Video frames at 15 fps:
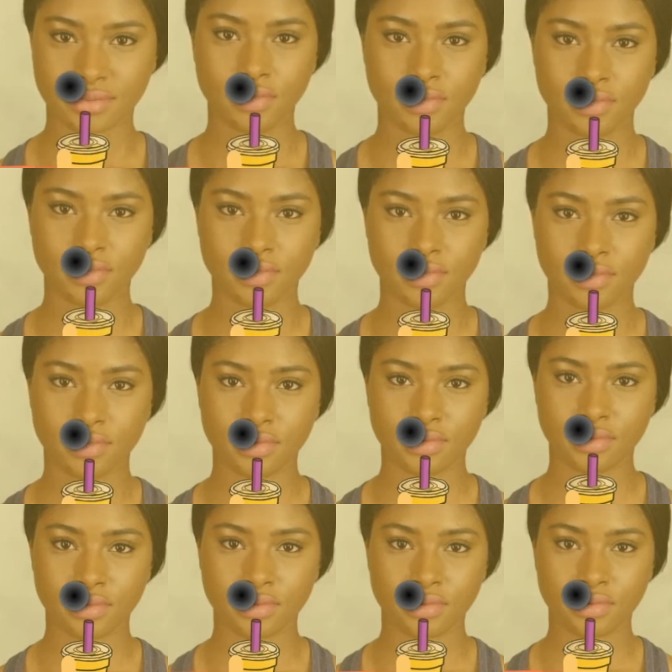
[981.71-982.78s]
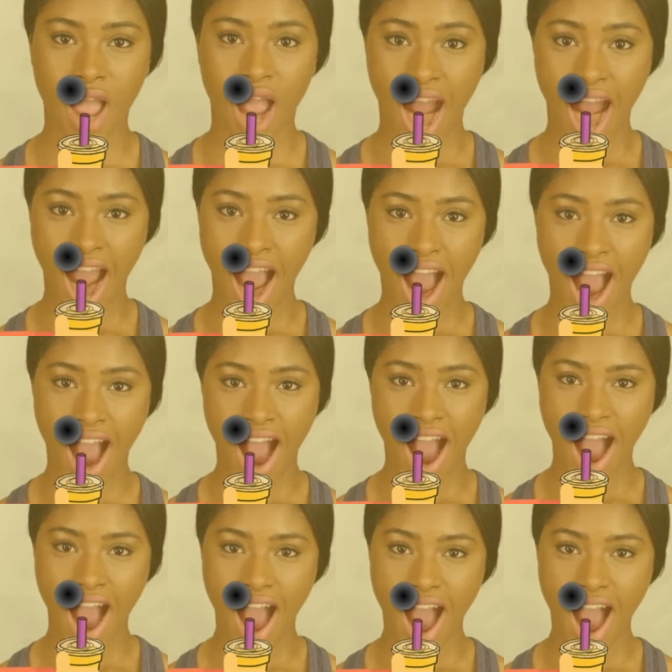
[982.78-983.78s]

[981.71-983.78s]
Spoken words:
and this is going to be bubble 1.